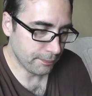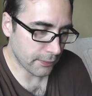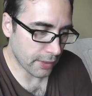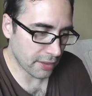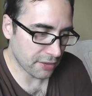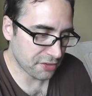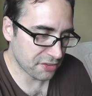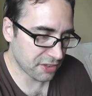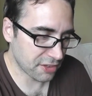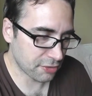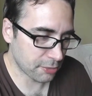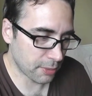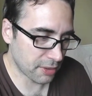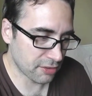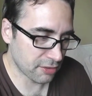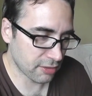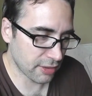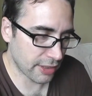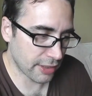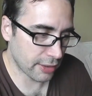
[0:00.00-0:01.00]
and 6
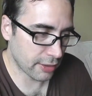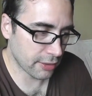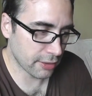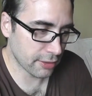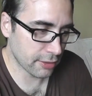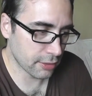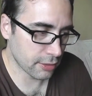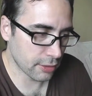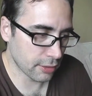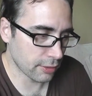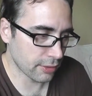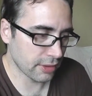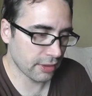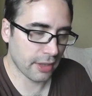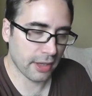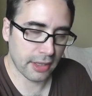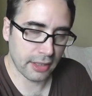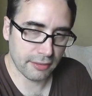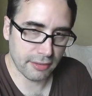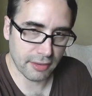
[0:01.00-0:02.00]
months later,
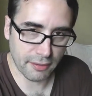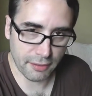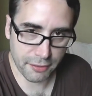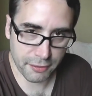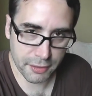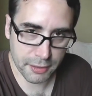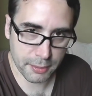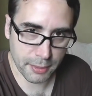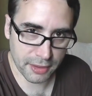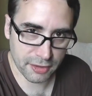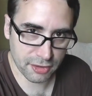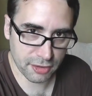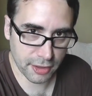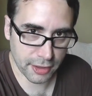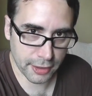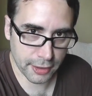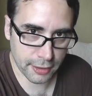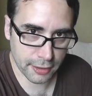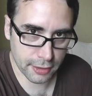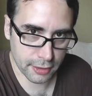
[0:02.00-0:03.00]
not even 3 months
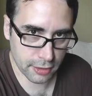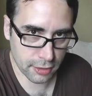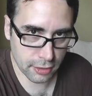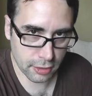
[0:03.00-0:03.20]
later,